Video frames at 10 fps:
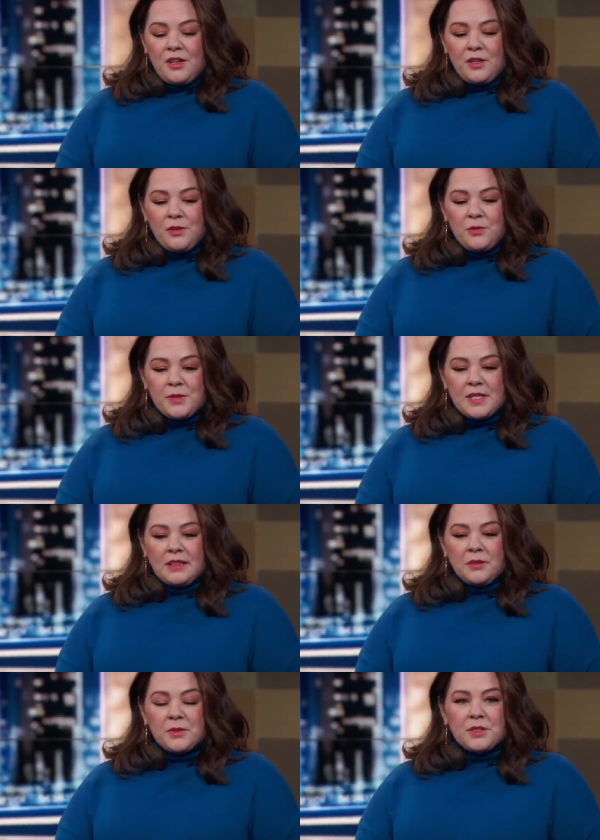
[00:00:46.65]
who
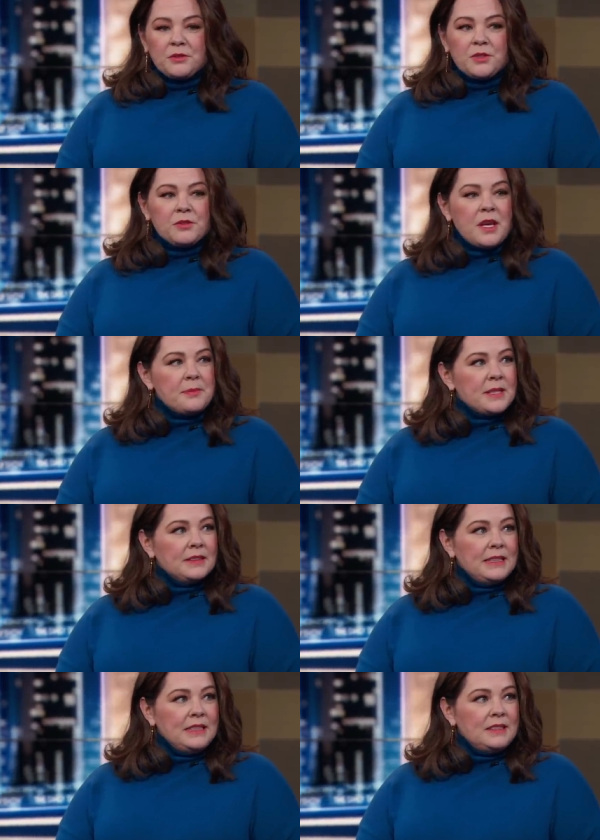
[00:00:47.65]
suddenly was told she was
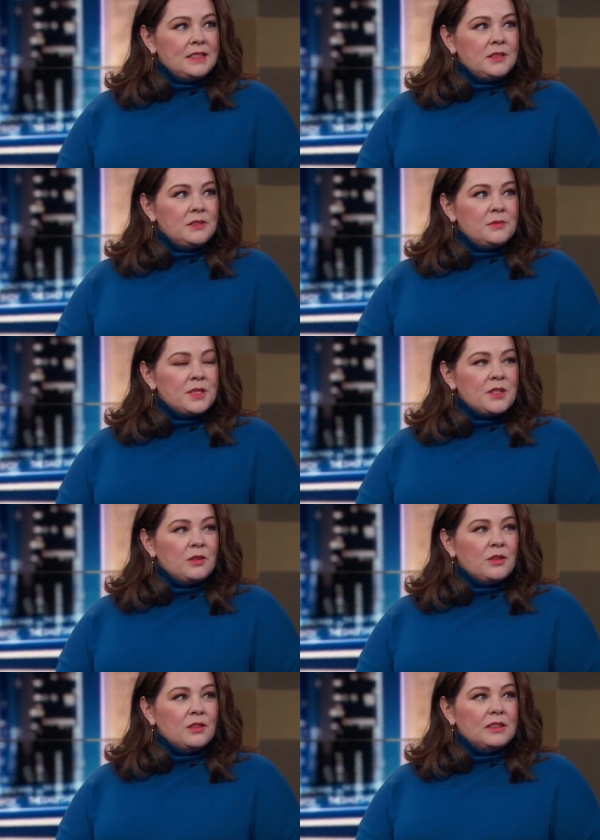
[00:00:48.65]
obsolete and was no
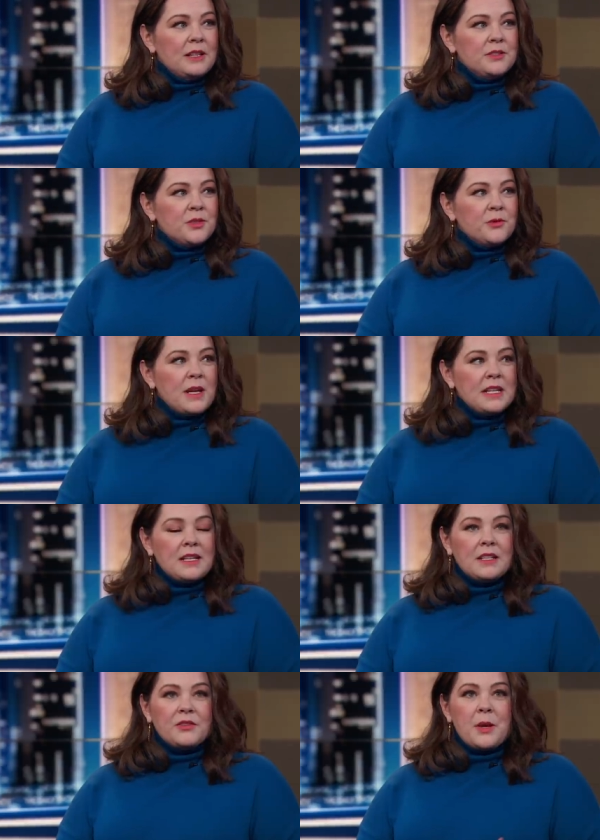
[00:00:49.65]
longer allowed to write.
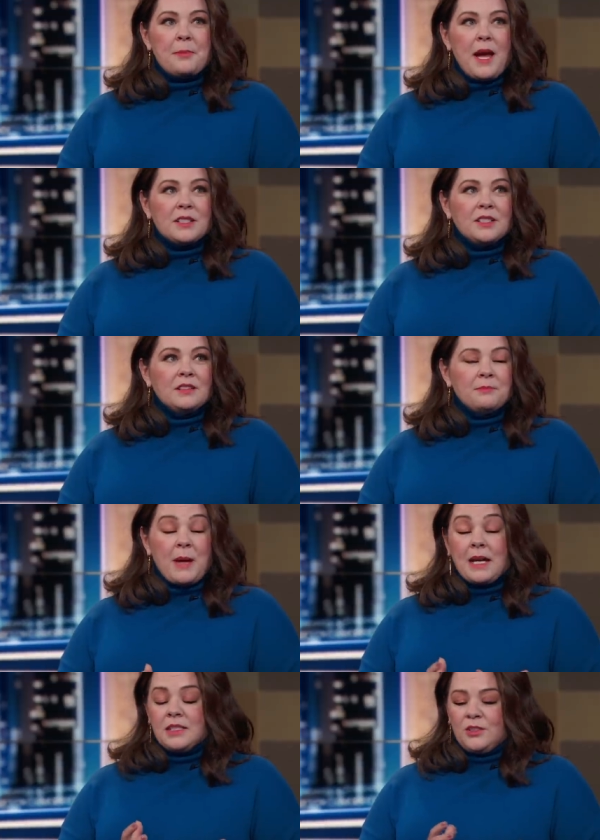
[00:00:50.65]
Kind of got backed in,
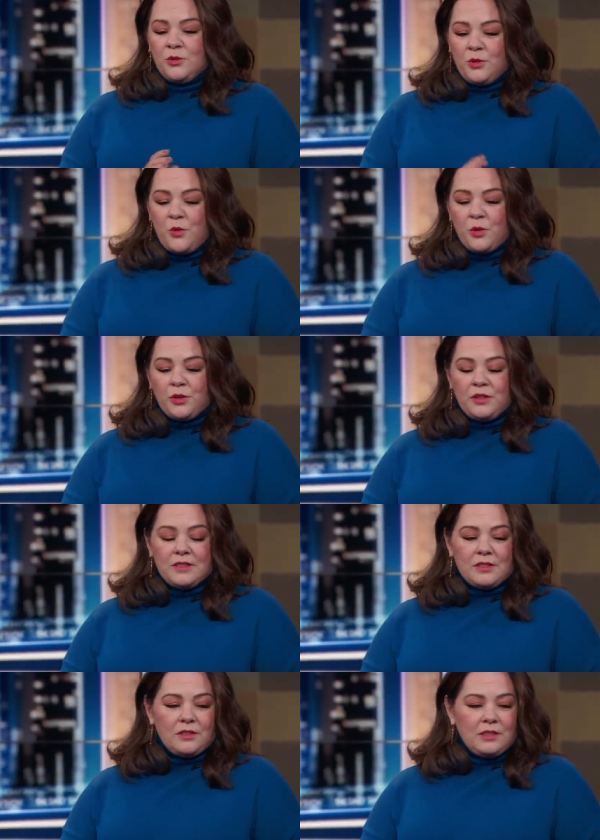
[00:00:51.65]
backed into a corner
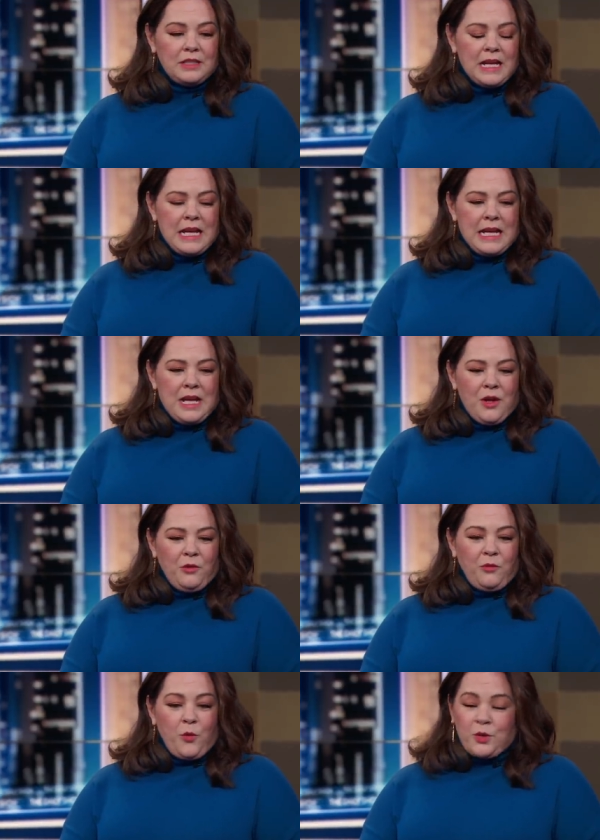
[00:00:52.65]
and started
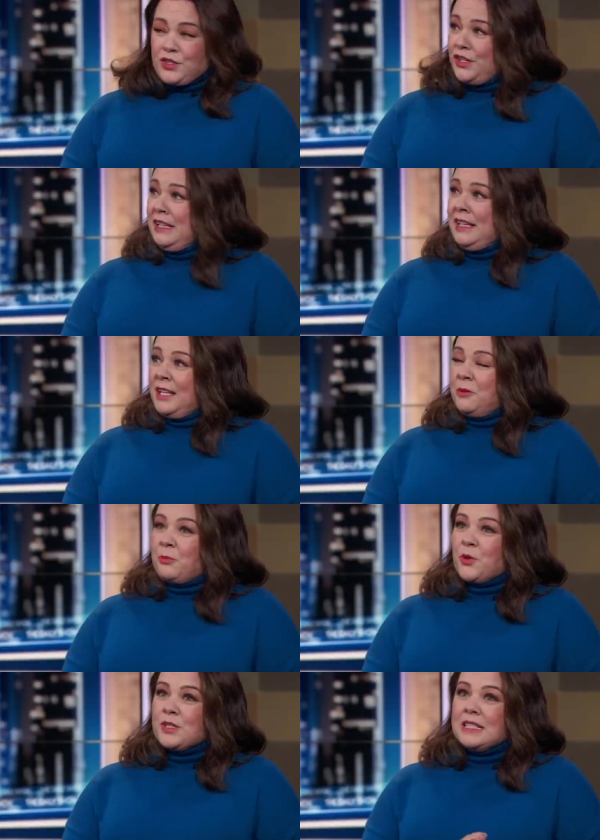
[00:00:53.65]
forging and
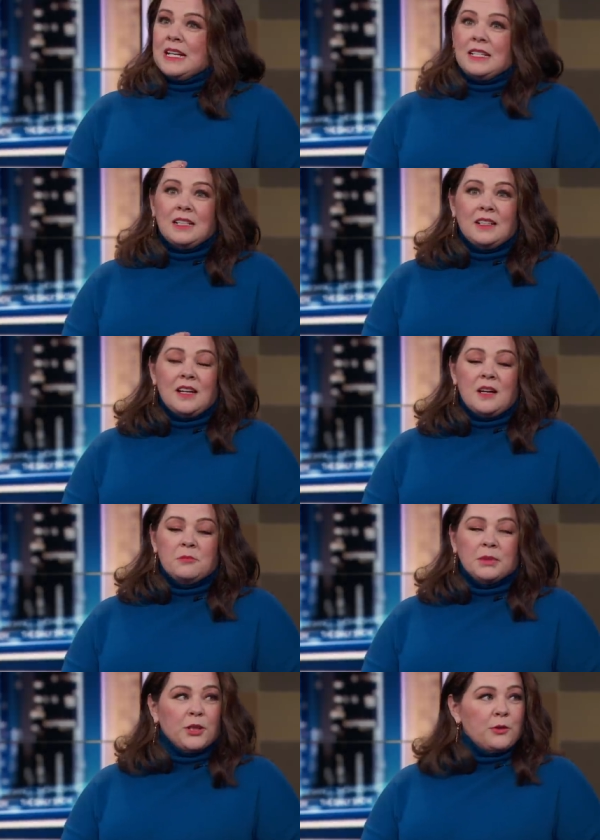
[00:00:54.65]
impersonating
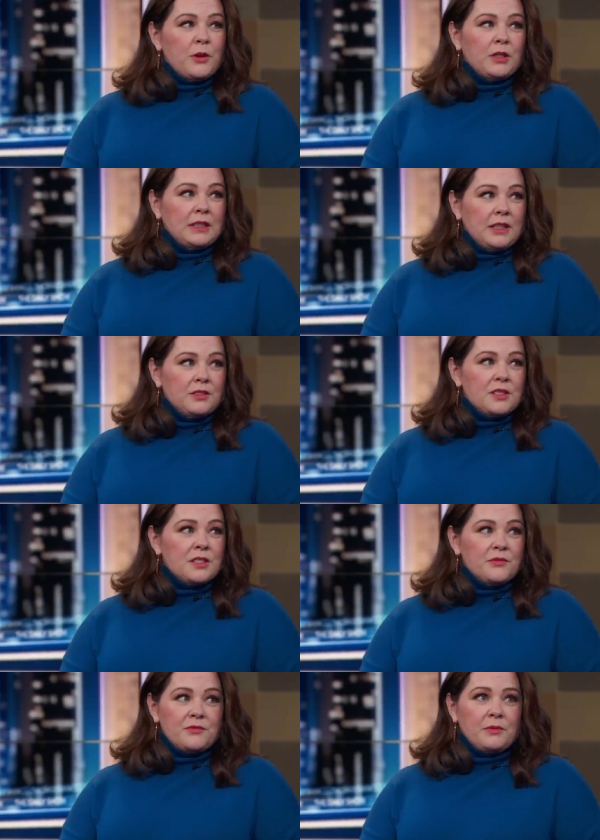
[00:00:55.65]
um, literary letters
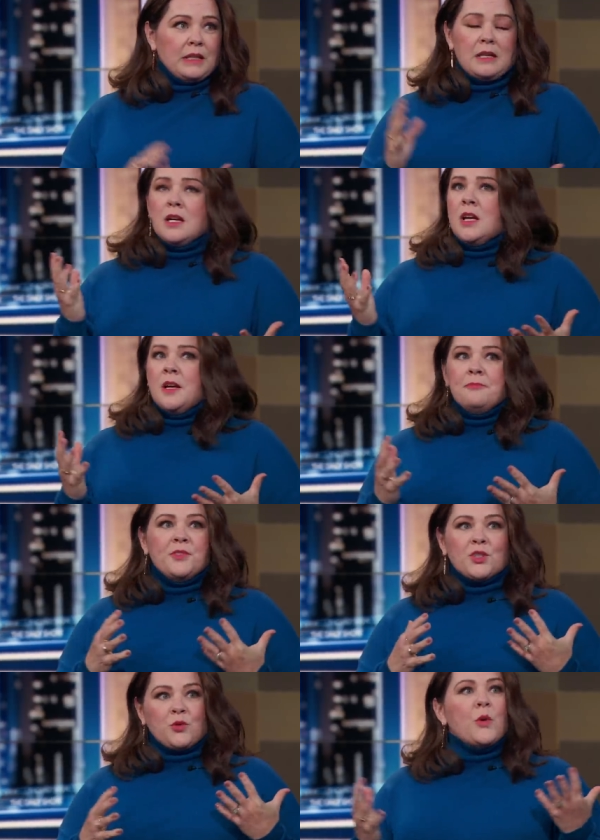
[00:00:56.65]
of like
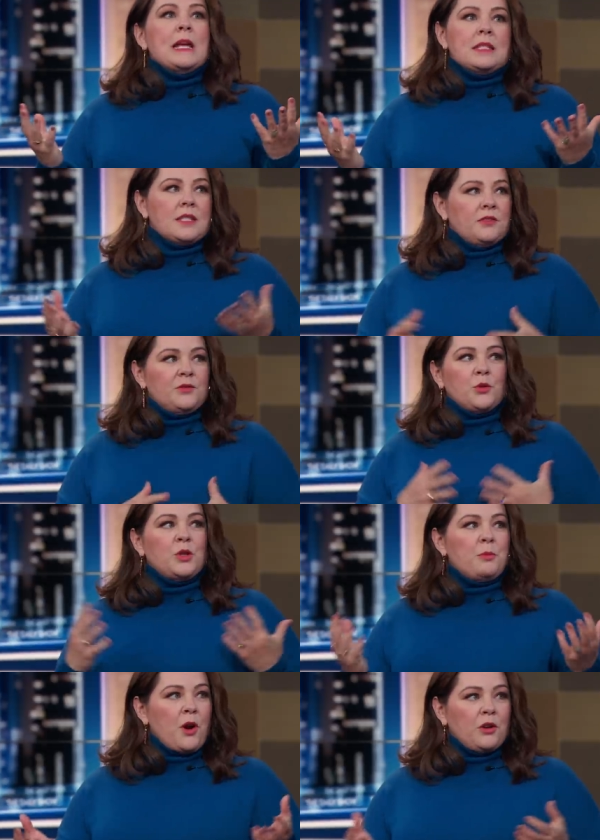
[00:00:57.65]
just greats of
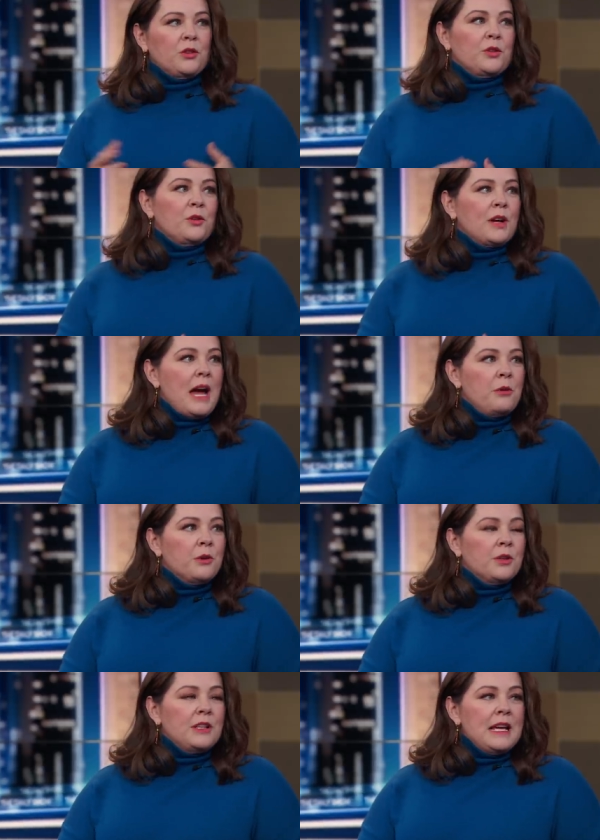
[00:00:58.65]
Dorothy Parker, Noel right.
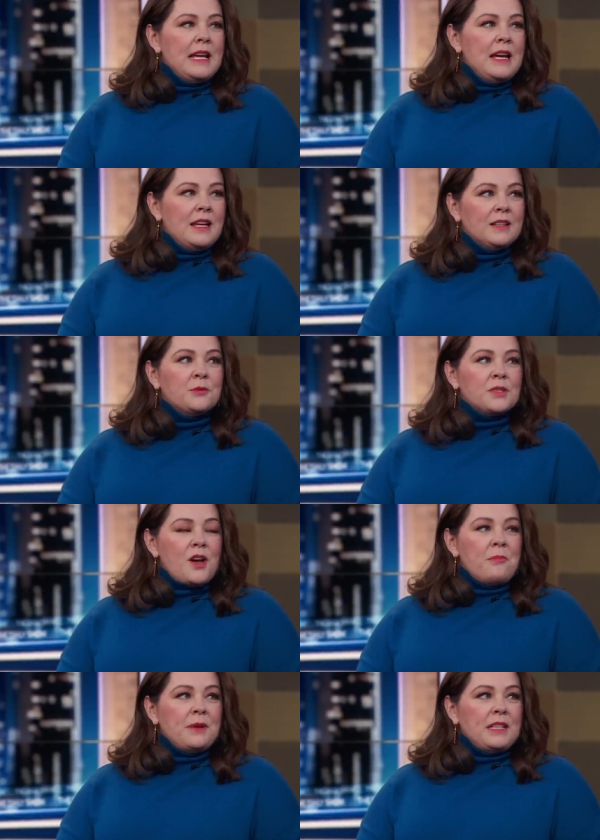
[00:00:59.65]
Coward, and then was
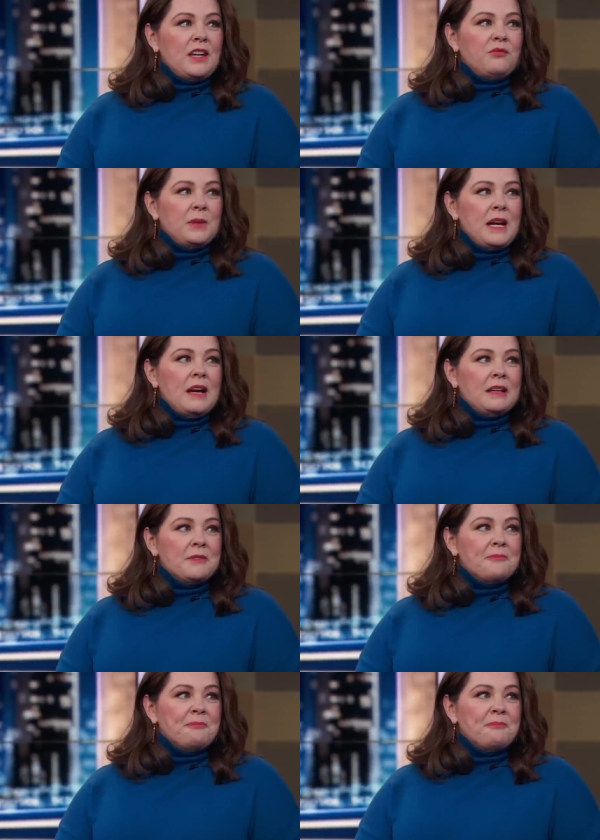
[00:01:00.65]
caught by the FBI.